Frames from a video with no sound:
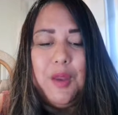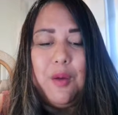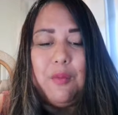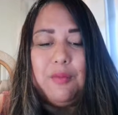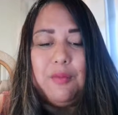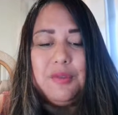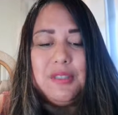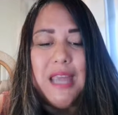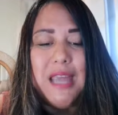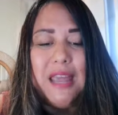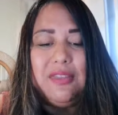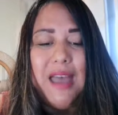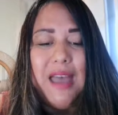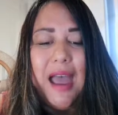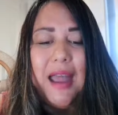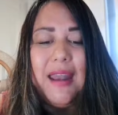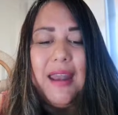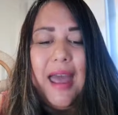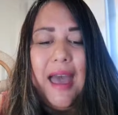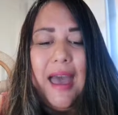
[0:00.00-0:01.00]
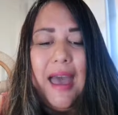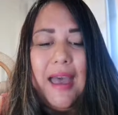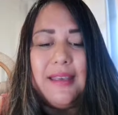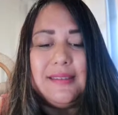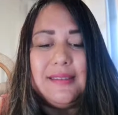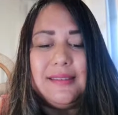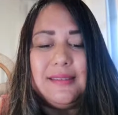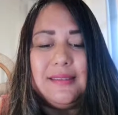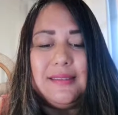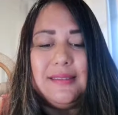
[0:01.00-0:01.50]
take that
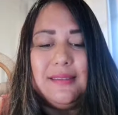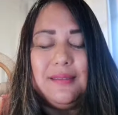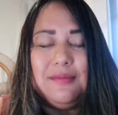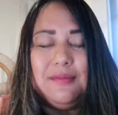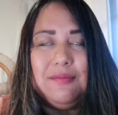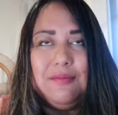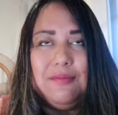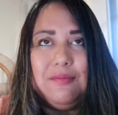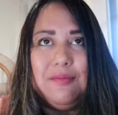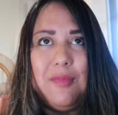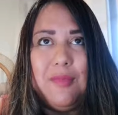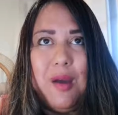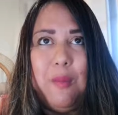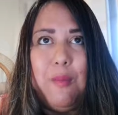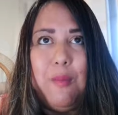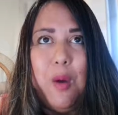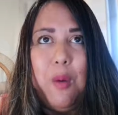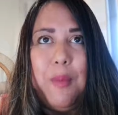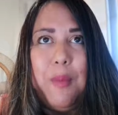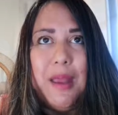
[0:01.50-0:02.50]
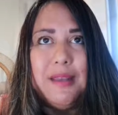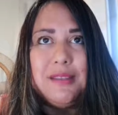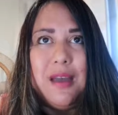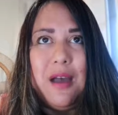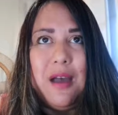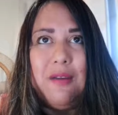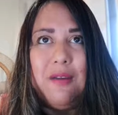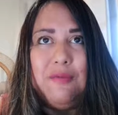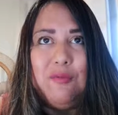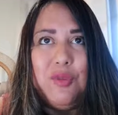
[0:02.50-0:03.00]
as a moment
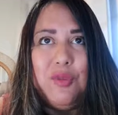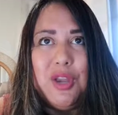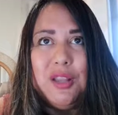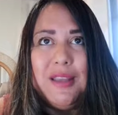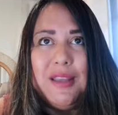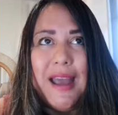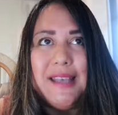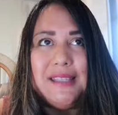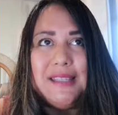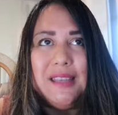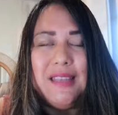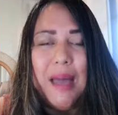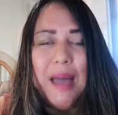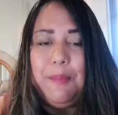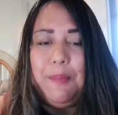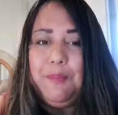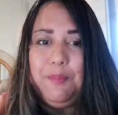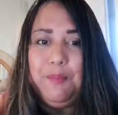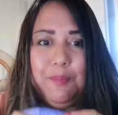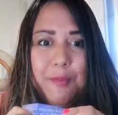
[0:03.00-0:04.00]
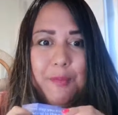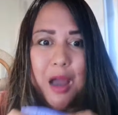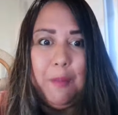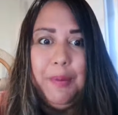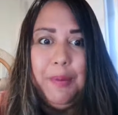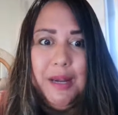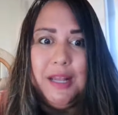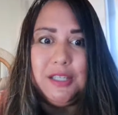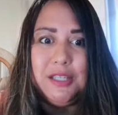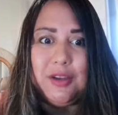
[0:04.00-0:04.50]
of realizing that
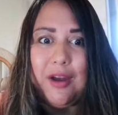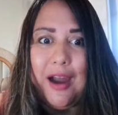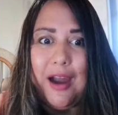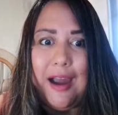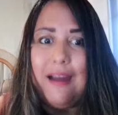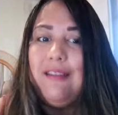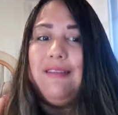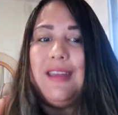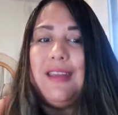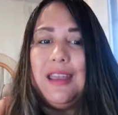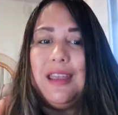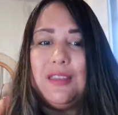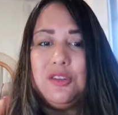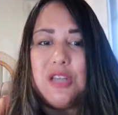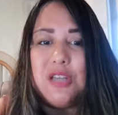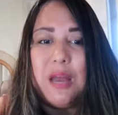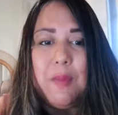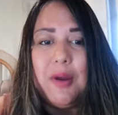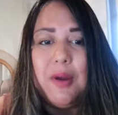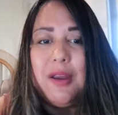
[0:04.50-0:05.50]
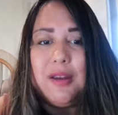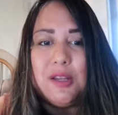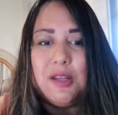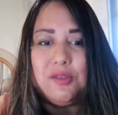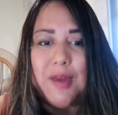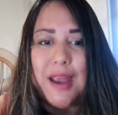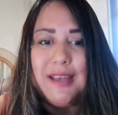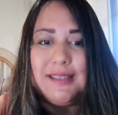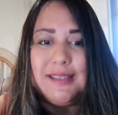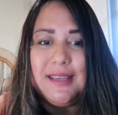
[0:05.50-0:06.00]
companies are hiring, the job market is
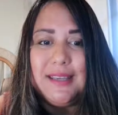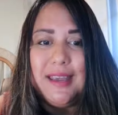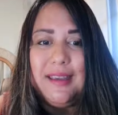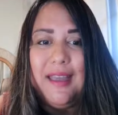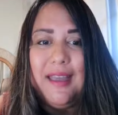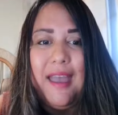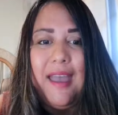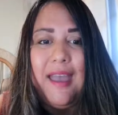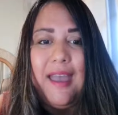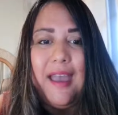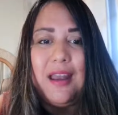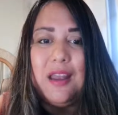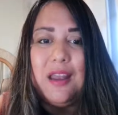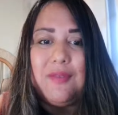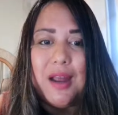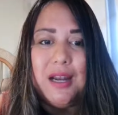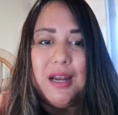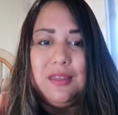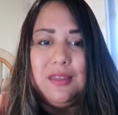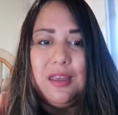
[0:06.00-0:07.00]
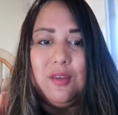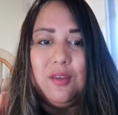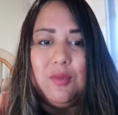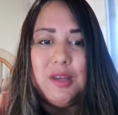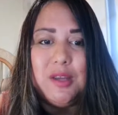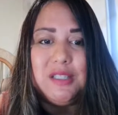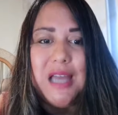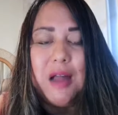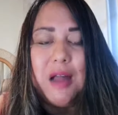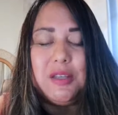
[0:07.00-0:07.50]
rising, and if anything,
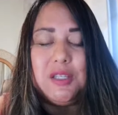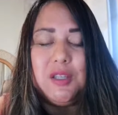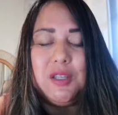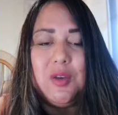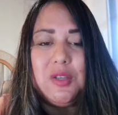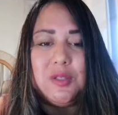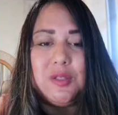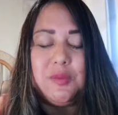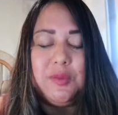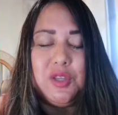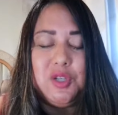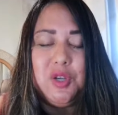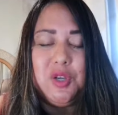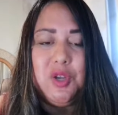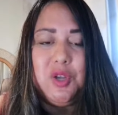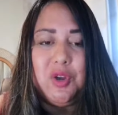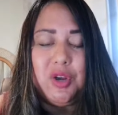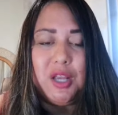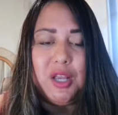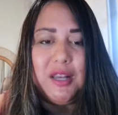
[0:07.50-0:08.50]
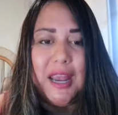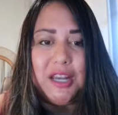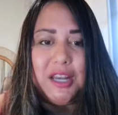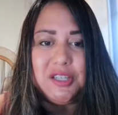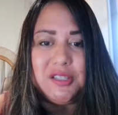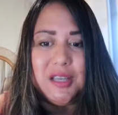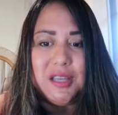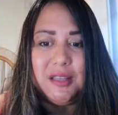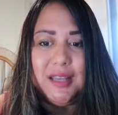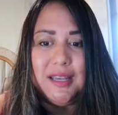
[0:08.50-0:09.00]
reach out to your
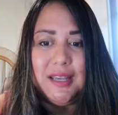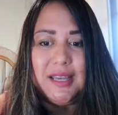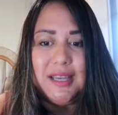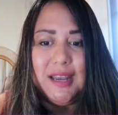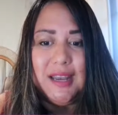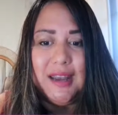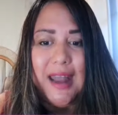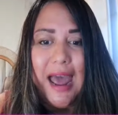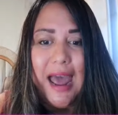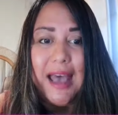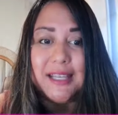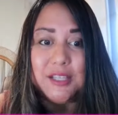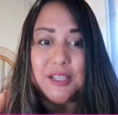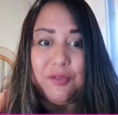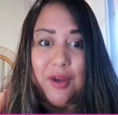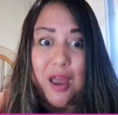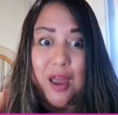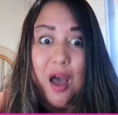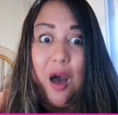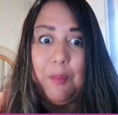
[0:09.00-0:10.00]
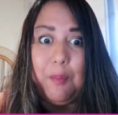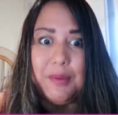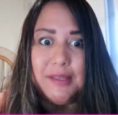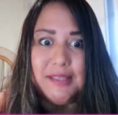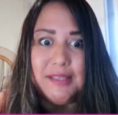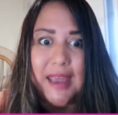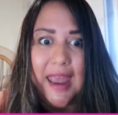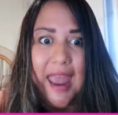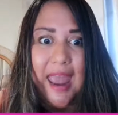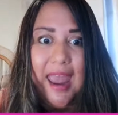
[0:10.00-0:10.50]
connections on LinkedIn and ask for help and
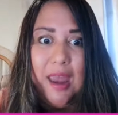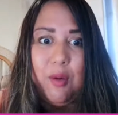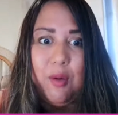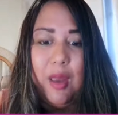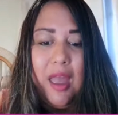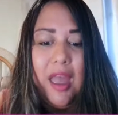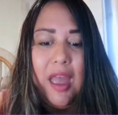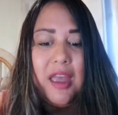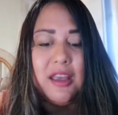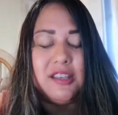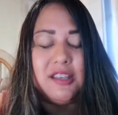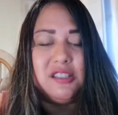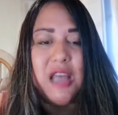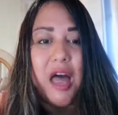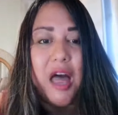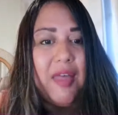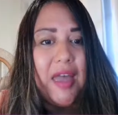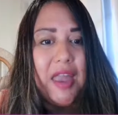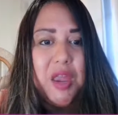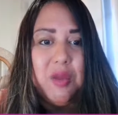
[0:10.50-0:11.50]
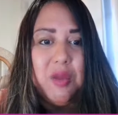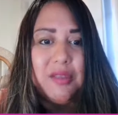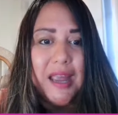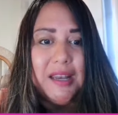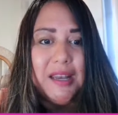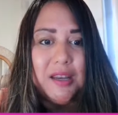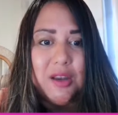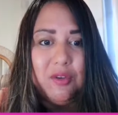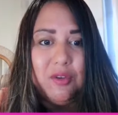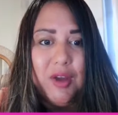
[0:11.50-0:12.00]
say, hey, saw that you
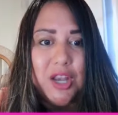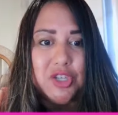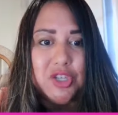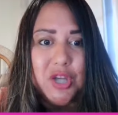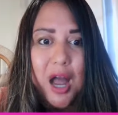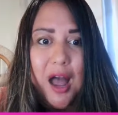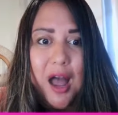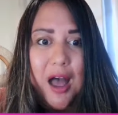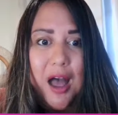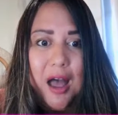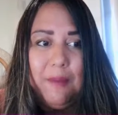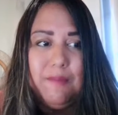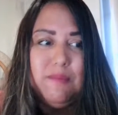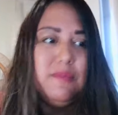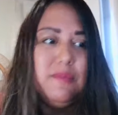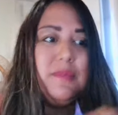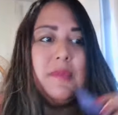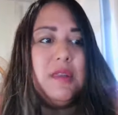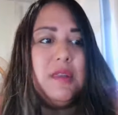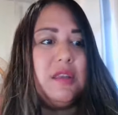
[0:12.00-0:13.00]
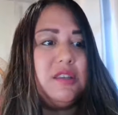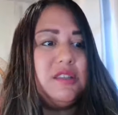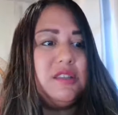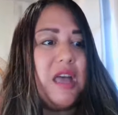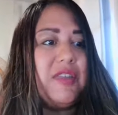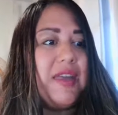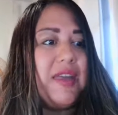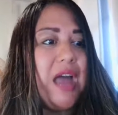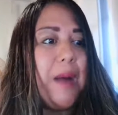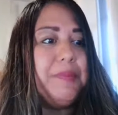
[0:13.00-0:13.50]
landed a great job,
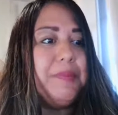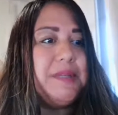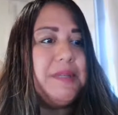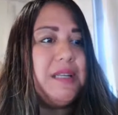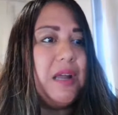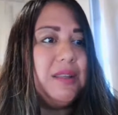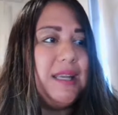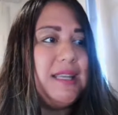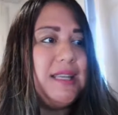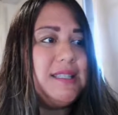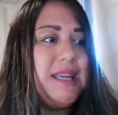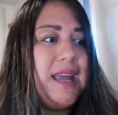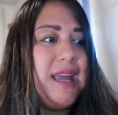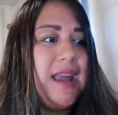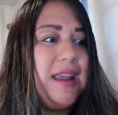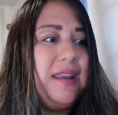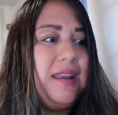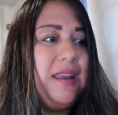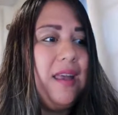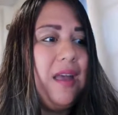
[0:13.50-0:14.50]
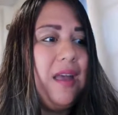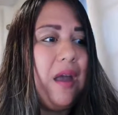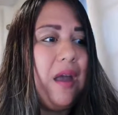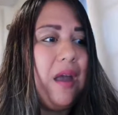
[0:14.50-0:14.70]
saw that update on LinkedIn.